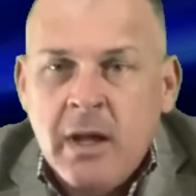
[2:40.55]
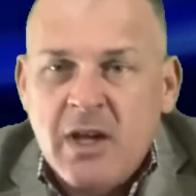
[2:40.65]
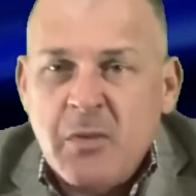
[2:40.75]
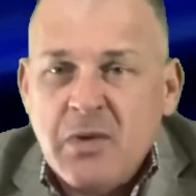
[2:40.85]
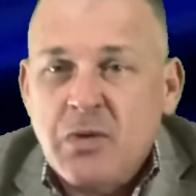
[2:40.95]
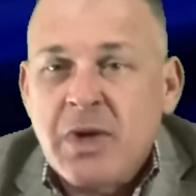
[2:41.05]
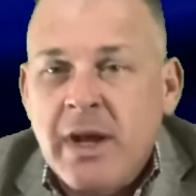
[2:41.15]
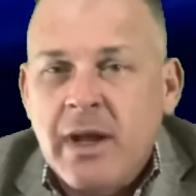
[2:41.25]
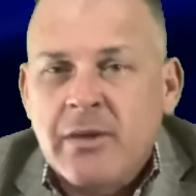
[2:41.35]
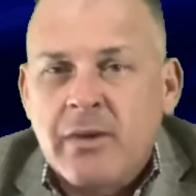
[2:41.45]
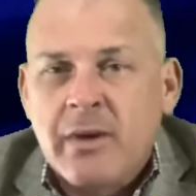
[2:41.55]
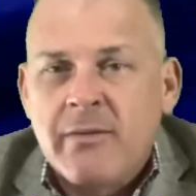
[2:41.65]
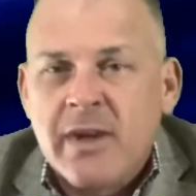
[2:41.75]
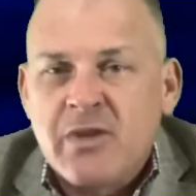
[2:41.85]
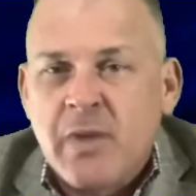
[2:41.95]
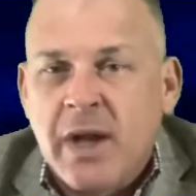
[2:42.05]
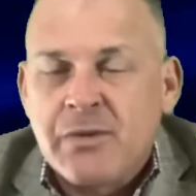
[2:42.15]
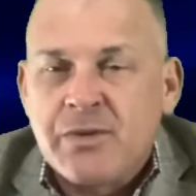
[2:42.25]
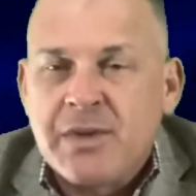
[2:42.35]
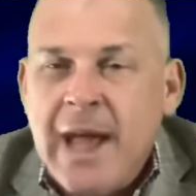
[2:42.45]
A special shout out to our event
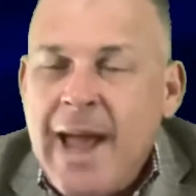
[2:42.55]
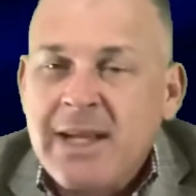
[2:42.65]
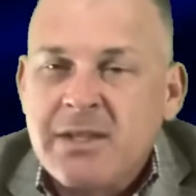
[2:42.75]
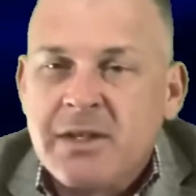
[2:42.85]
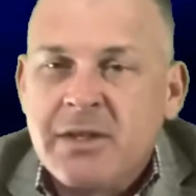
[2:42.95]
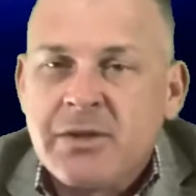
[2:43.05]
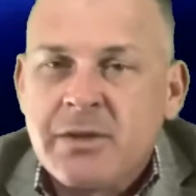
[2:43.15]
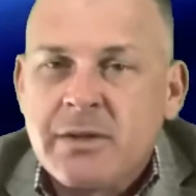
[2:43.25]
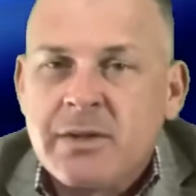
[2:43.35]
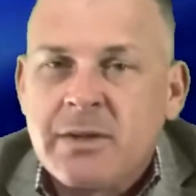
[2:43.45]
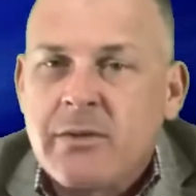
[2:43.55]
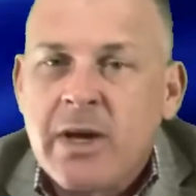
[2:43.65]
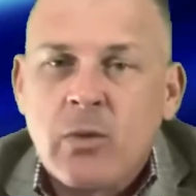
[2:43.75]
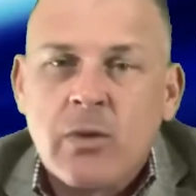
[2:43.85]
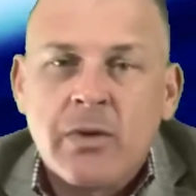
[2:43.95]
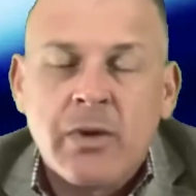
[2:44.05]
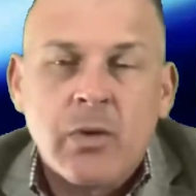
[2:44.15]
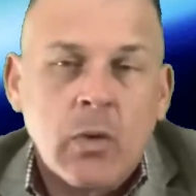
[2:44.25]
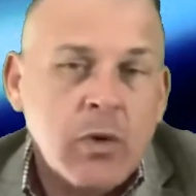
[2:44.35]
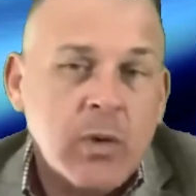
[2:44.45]
sponsors: Atkinson Insurance, Granite World,
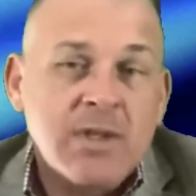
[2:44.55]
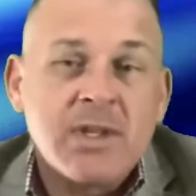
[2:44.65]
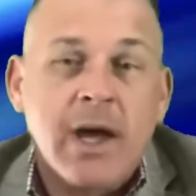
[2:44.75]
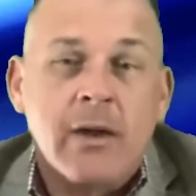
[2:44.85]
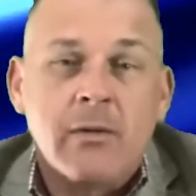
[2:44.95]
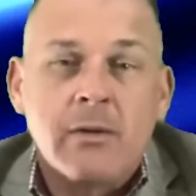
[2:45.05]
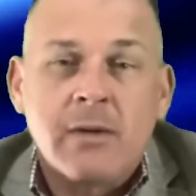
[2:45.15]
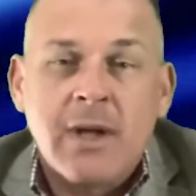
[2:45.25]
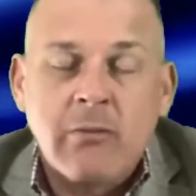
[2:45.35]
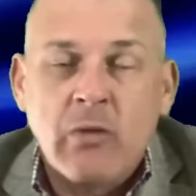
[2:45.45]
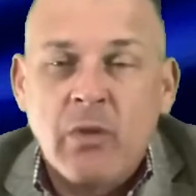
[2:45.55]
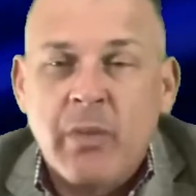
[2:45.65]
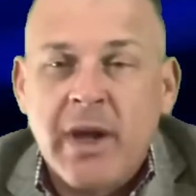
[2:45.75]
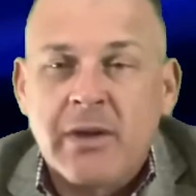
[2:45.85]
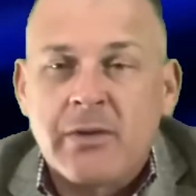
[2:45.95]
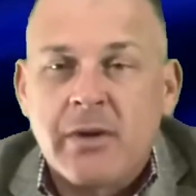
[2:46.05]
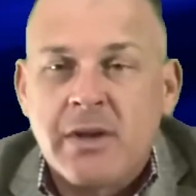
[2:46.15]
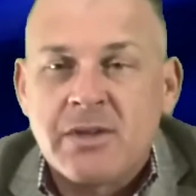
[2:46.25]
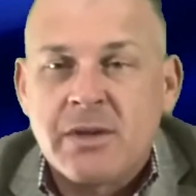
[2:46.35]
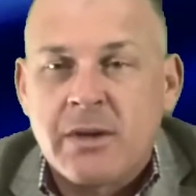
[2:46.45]
Northwest Title, Commonwealth Bank and
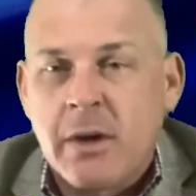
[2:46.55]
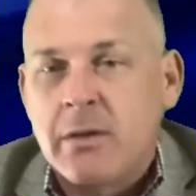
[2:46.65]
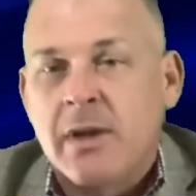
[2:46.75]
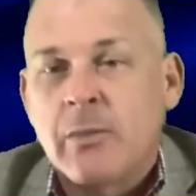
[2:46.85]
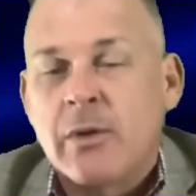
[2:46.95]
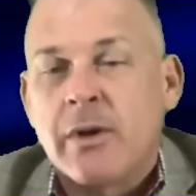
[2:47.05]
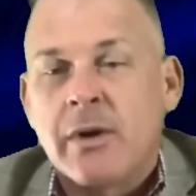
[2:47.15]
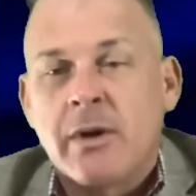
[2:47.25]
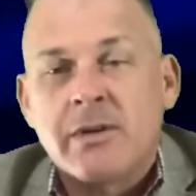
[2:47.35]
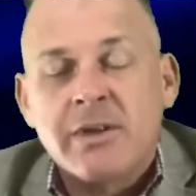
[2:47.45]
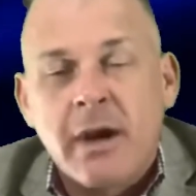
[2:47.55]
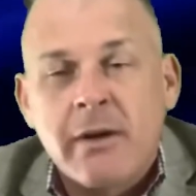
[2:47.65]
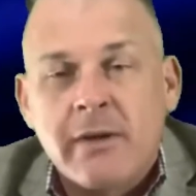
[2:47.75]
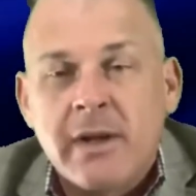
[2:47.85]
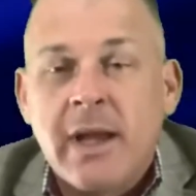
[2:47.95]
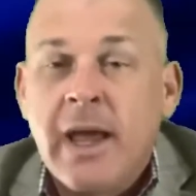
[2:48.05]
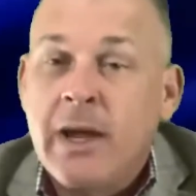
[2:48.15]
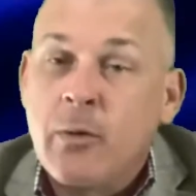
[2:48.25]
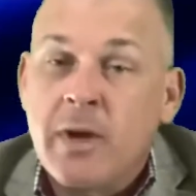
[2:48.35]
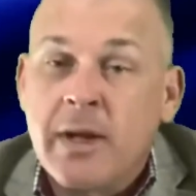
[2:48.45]
Trust, Carter Lumber, Ernst Concrete,
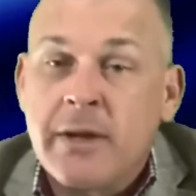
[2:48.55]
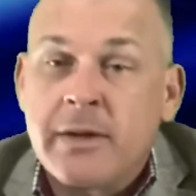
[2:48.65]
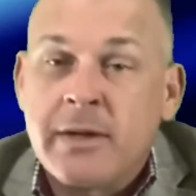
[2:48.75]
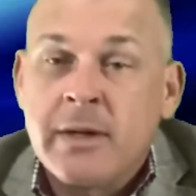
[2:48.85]
and Quinn Electric.